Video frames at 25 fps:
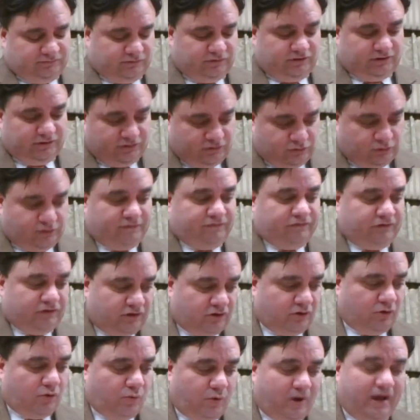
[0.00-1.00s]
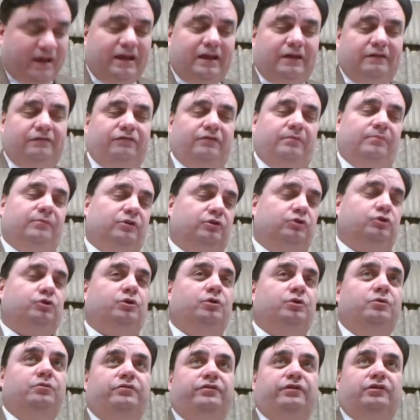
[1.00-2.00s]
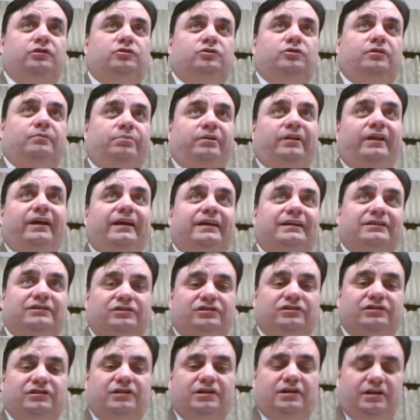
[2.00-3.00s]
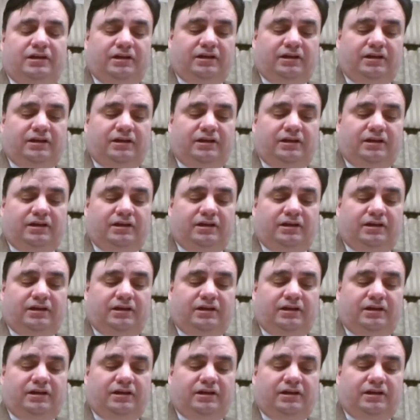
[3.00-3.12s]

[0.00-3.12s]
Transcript: the drifting away from the truth that took place,